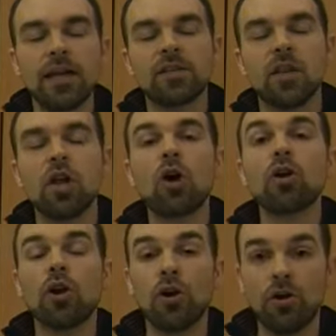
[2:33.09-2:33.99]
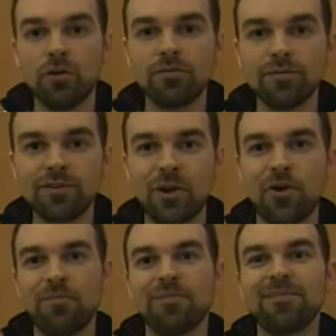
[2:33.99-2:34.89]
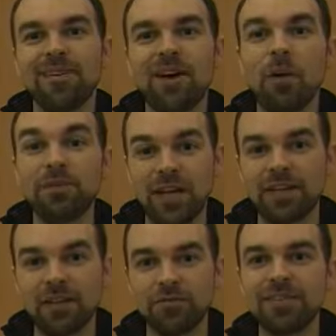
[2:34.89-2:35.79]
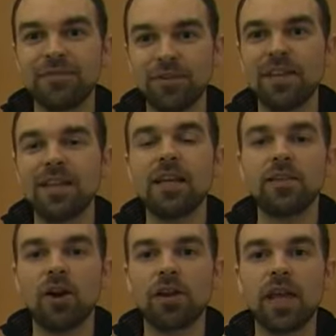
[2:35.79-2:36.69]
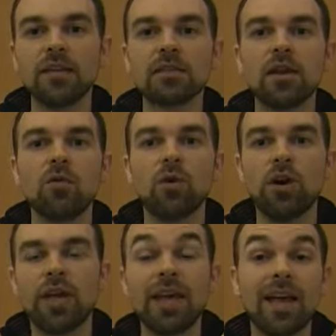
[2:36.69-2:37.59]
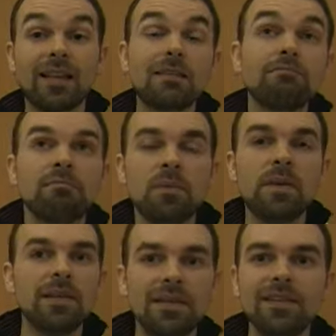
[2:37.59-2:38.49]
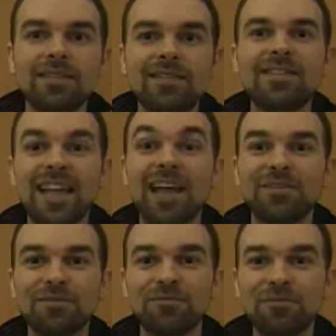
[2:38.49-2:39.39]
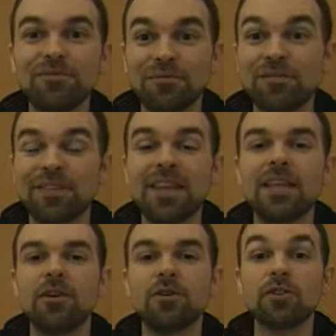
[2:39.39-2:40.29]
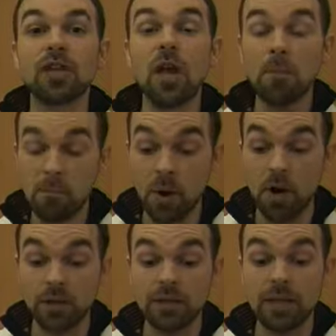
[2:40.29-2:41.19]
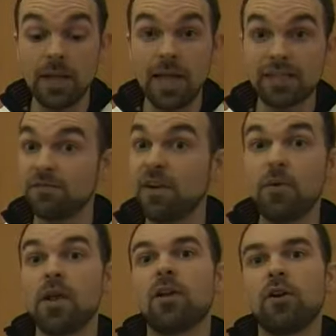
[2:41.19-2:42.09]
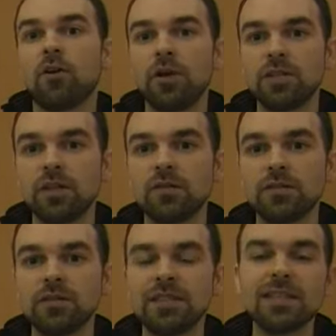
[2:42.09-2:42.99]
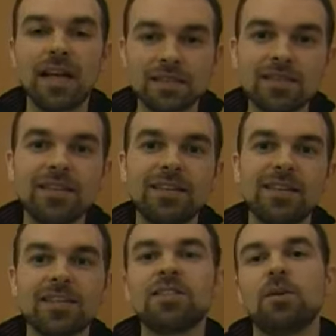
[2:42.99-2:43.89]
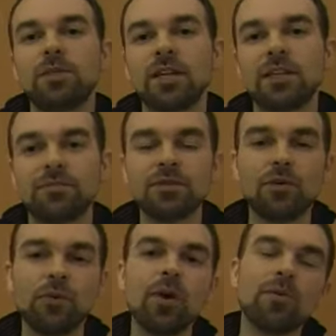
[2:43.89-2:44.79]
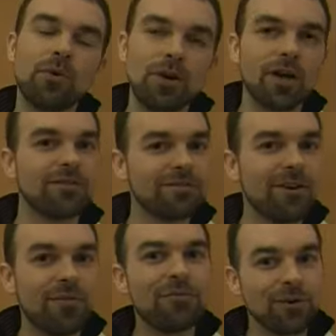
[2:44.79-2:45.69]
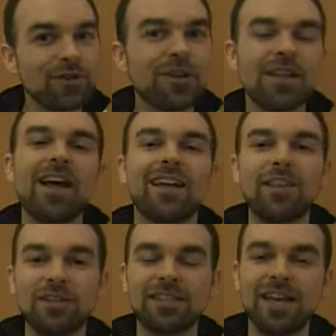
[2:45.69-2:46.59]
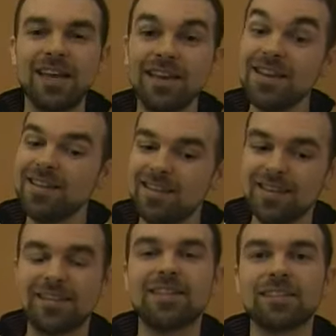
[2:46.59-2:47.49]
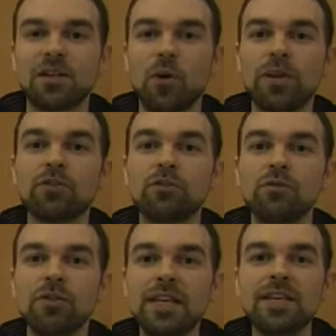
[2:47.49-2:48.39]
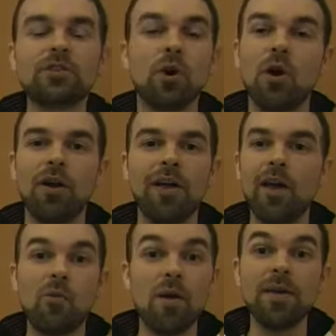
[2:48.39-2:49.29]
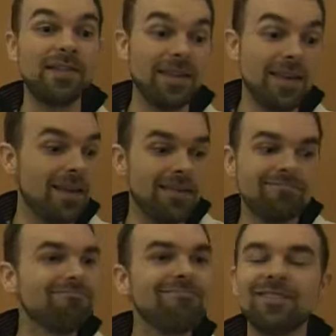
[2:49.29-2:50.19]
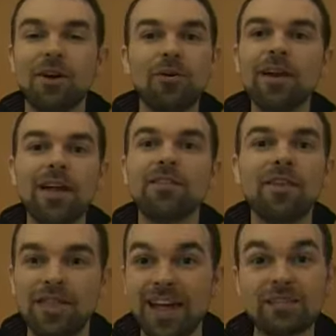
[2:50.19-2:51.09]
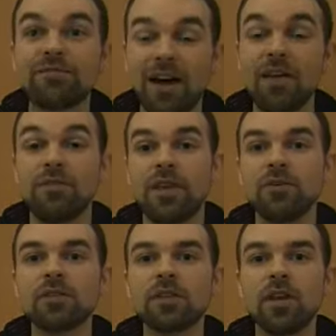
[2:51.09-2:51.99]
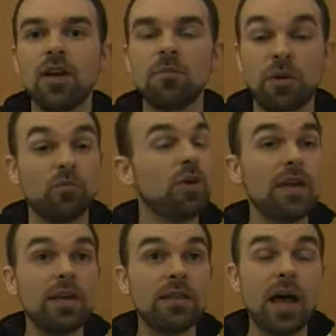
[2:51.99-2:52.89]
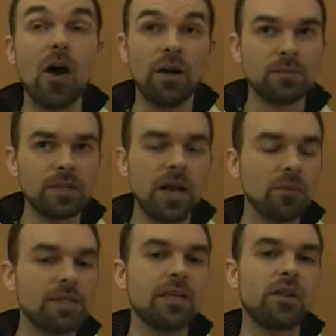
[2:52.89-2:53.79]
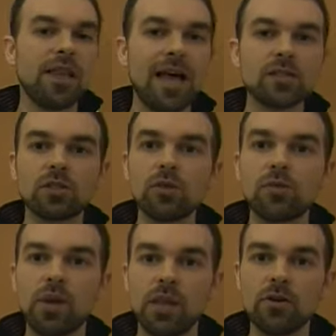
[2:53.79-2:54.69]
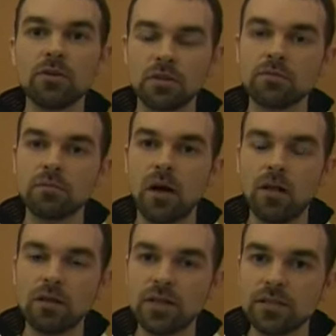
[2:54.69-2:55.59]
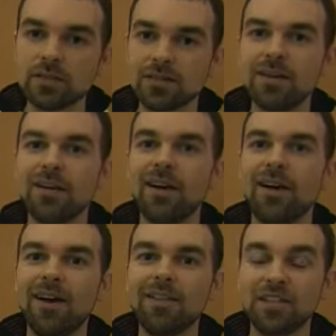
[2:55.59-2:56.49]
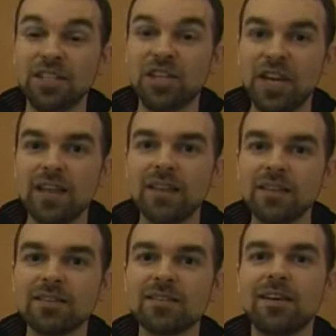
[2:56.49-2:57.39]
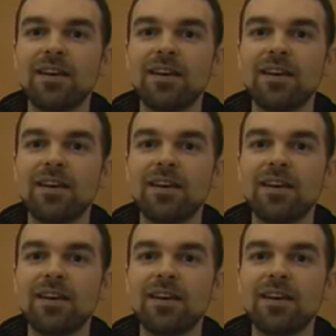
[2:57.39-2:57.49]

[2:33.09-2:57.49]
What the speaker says: it's a longer term objective, definitely in our case. We're looking at maybe 10 to 15 years, but it's very encouraging. You see, that's the objective. So we're not, unfortunately, I cannot say this is going to lead to a remedy, in the next 5 years. But we now, especially I would say in the last 2-3 years, all these this genetic